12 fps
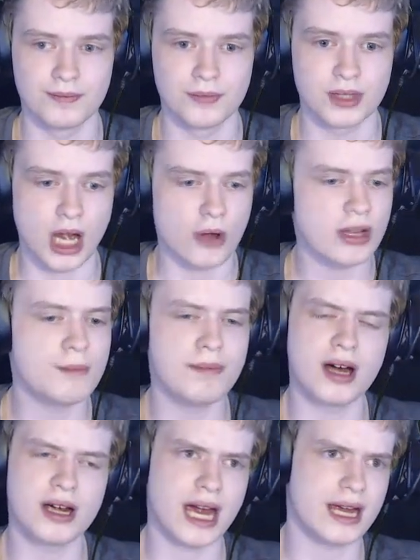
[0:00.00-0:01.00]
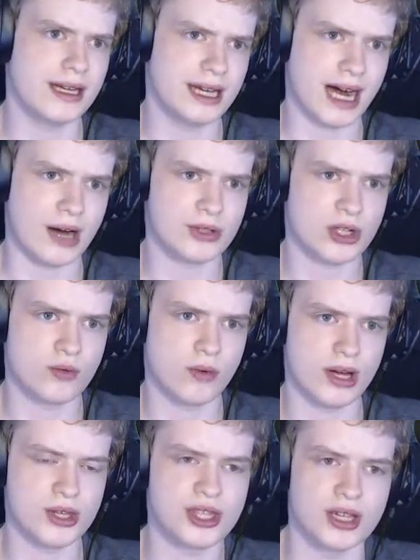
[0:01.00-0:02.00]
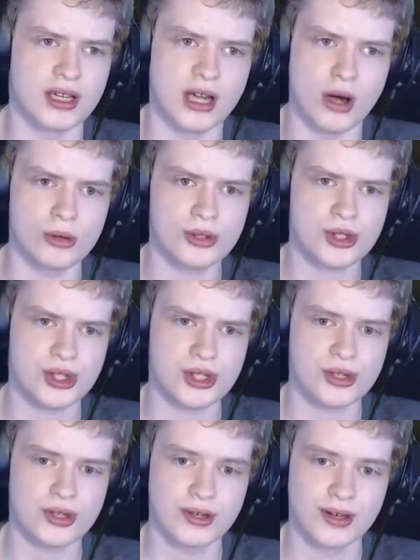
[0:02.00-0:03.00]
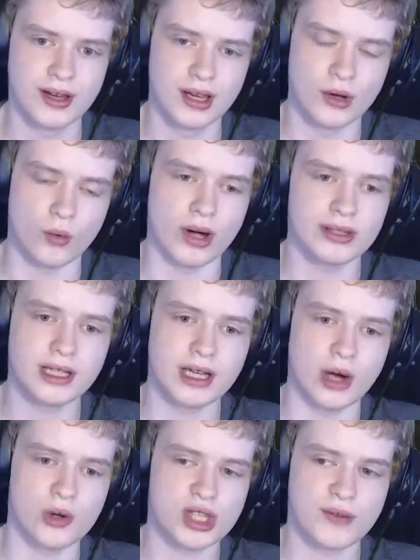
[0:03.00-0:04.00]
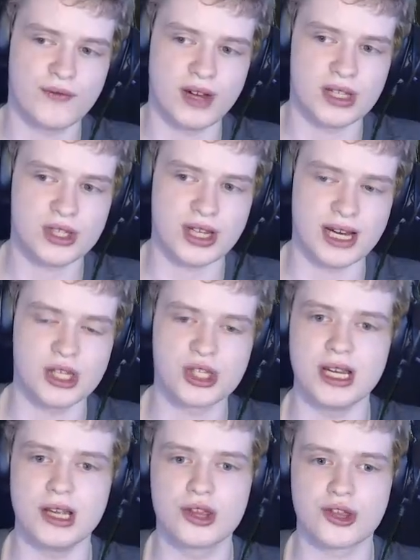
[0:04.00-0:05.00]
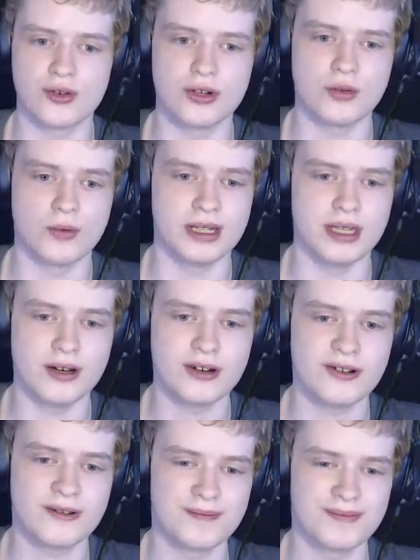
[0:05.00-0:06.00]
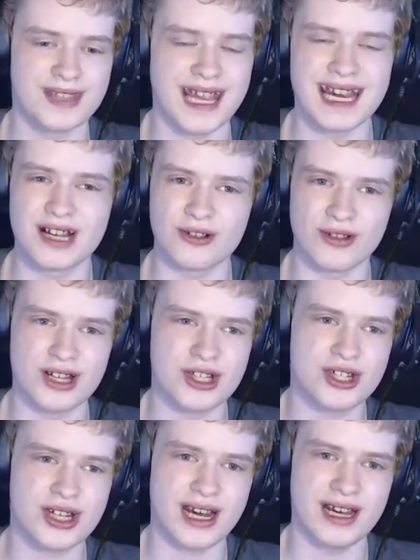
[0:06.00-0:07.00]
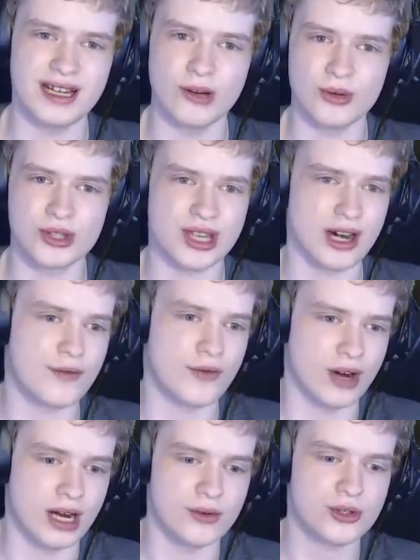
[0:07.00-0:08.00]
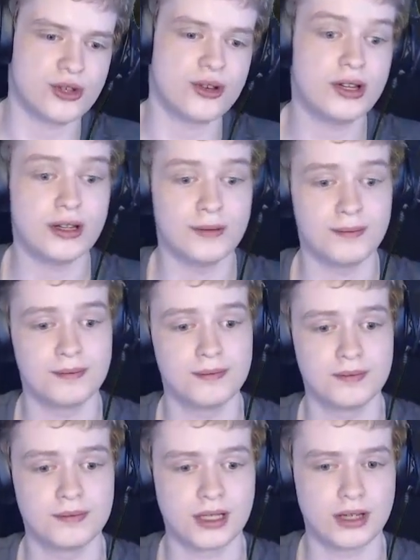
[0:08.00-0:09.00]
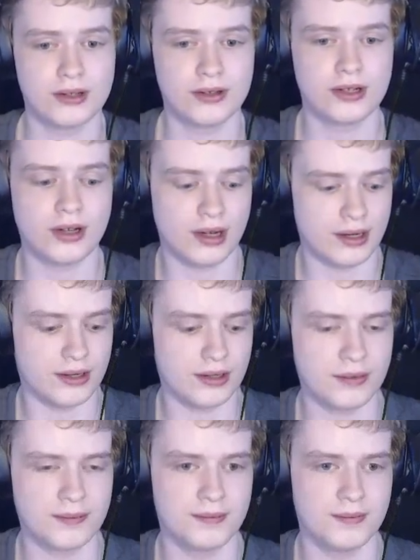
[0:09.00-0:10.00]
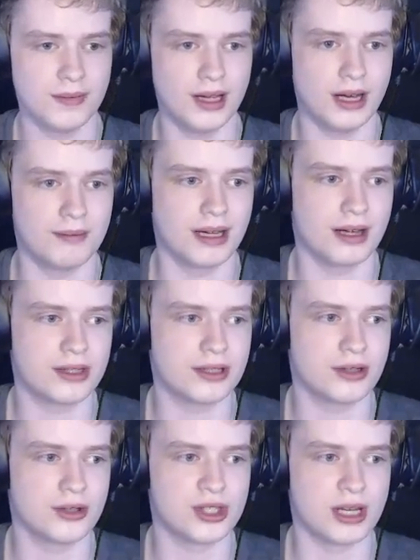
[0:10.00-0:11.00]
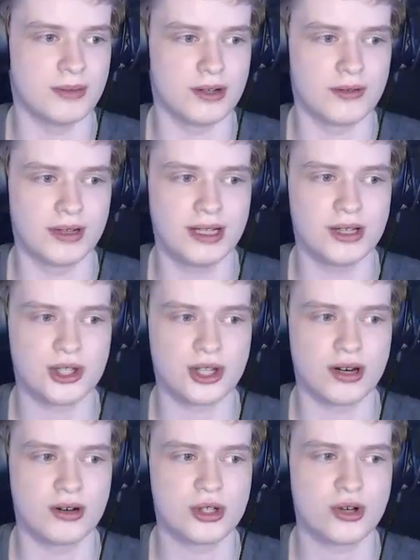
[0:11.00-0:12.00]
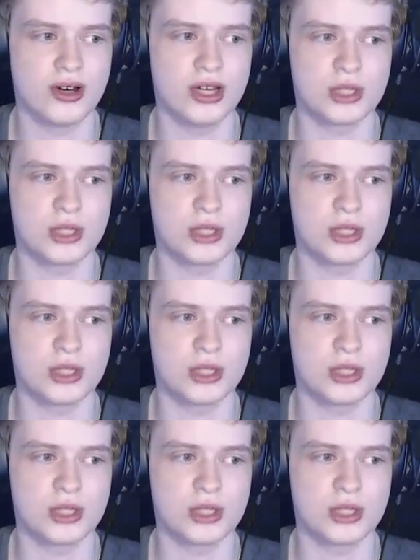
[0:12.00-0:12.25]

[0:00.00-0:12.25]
only bug I encountered was the ghosts. One, the ghost defense they see through the window. It glitched and it was there forever. So yeah, I'm gonna call here. I'm um, gonna close the game the way because the cursor is